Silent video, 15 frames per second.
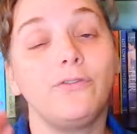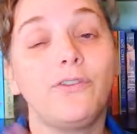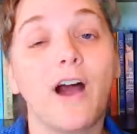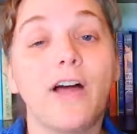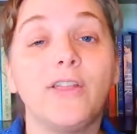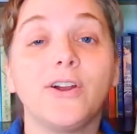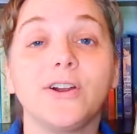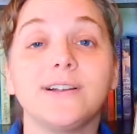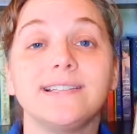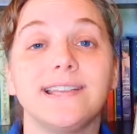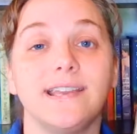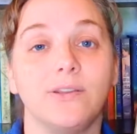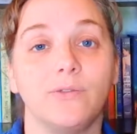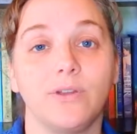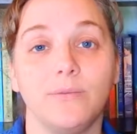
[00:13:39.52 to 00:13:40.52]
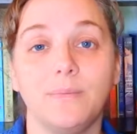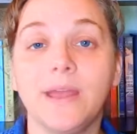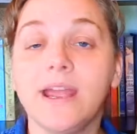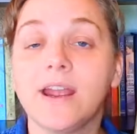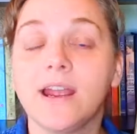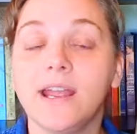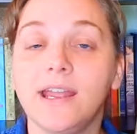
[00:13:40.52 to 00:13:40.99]
father is getting
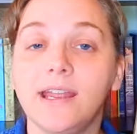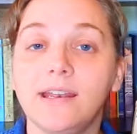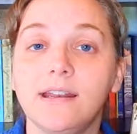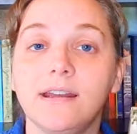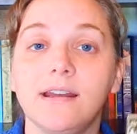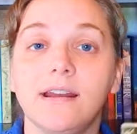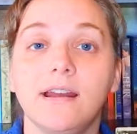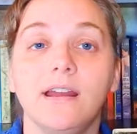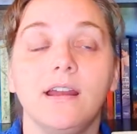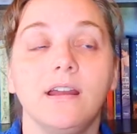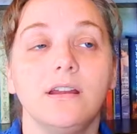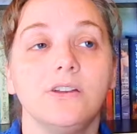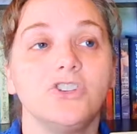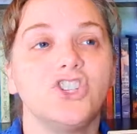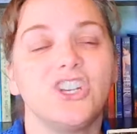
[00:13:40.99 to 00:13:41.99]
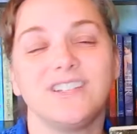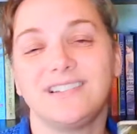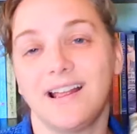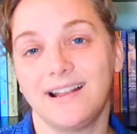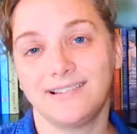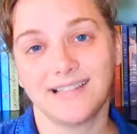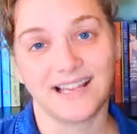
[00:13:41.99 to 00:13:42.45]
remarried. She's
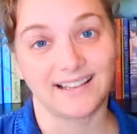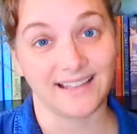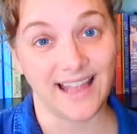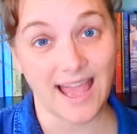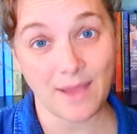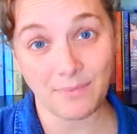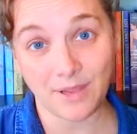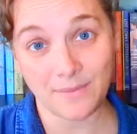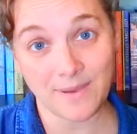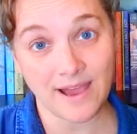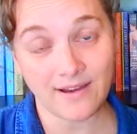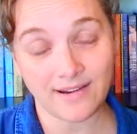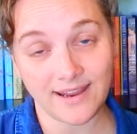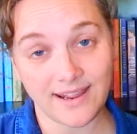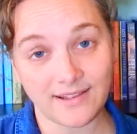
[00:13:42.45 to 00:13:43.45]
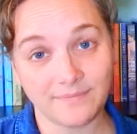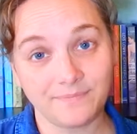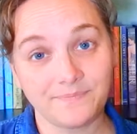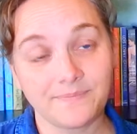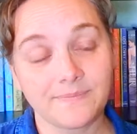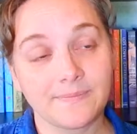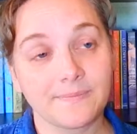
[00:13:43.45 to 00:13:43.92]
not exactly happy about it.
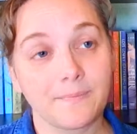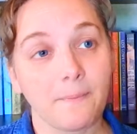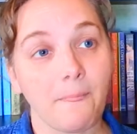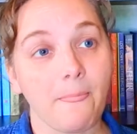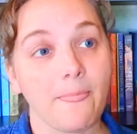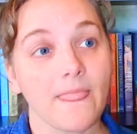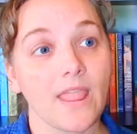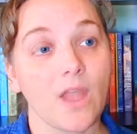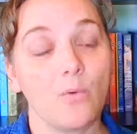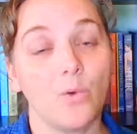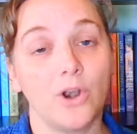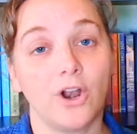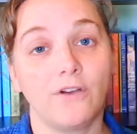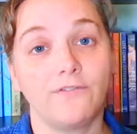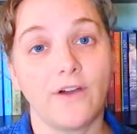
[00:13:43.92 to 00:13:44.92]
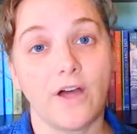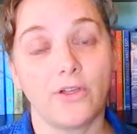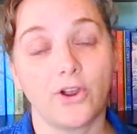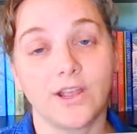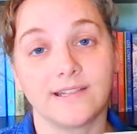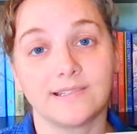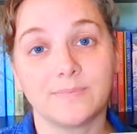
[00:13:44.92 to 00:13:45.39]
When her
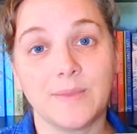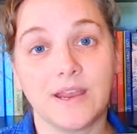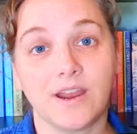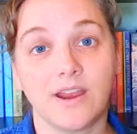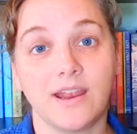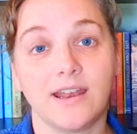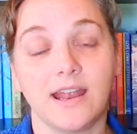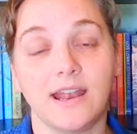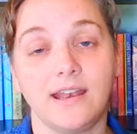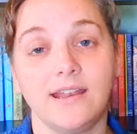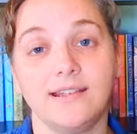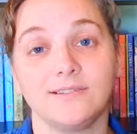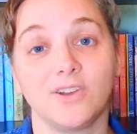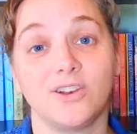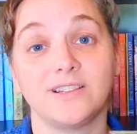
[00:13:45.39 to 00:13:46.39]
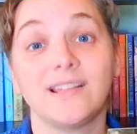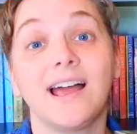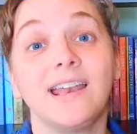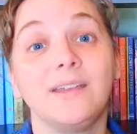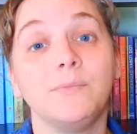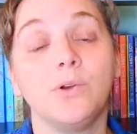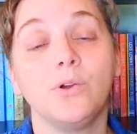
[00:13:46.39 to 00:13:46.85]
father gets married and he's on his
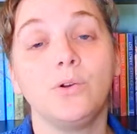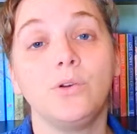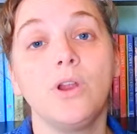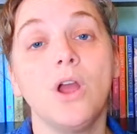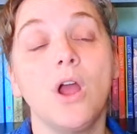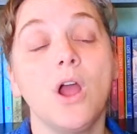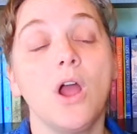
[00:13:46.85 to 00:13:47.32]
honeymoon,